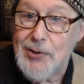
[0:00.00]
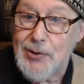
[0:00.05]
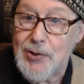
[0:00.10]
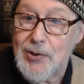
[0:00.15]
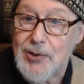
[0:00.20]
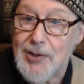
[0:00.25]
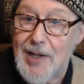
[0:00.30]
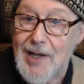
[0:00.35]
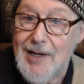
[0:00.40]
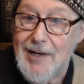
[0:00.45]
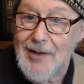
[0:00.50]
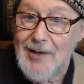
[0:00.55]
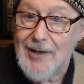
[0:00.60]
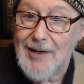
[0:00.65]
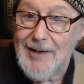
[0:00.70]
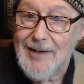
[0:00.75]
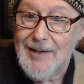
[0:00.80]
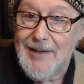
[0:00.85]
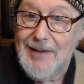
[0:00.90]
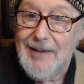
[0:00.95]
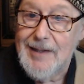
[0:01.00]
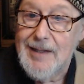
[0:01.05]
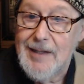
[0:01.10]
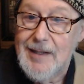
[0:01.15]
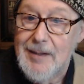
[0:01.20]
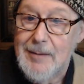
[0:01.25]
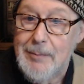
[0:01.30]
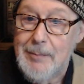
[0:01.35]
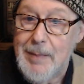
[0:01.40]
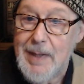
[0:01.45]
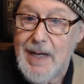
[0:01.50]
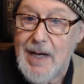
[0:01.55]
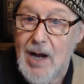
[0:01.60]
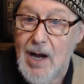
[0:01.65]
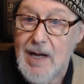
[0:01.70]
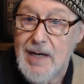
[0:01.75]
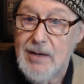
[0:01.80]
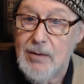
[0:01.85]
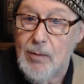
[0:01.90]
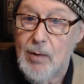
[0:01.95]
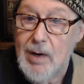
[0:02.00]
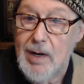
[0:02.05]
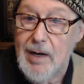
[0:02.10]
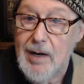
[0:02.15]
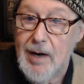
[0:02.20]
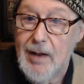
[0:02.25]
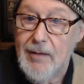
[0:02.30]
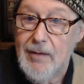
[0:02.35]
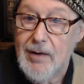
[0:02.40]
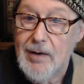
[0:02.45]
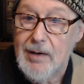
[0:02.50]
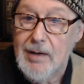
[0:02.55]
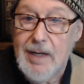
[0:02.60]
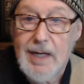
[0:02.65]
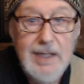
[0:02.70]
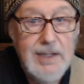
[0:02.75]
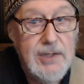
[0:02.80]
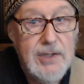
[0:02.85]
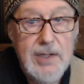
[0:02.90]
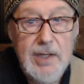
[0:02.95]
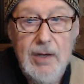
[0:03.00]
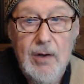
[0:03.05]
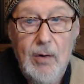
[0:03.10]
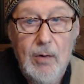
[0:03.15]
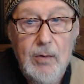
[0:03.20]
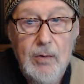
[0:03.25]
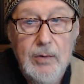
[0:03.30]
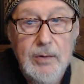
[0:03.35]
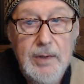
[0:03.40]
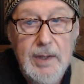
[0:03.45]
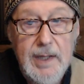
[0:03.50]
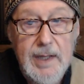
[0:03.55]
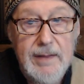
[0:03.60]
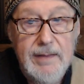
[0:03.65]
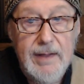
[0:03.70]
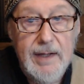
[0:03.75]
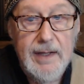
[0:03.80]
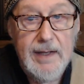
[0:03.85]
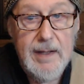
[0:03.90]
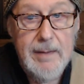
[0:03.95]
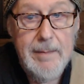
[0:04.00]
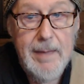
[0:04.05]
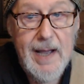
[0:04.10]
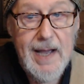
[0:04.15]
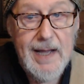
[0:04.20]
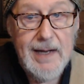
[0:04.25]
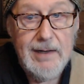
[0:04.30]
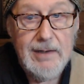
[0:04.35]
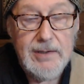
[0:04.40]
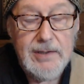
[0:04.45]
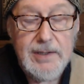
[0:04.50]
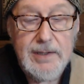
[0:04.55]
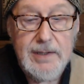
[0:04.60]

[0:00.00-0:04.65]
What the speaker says: later. Be kind to one another. It's the only thing that matters.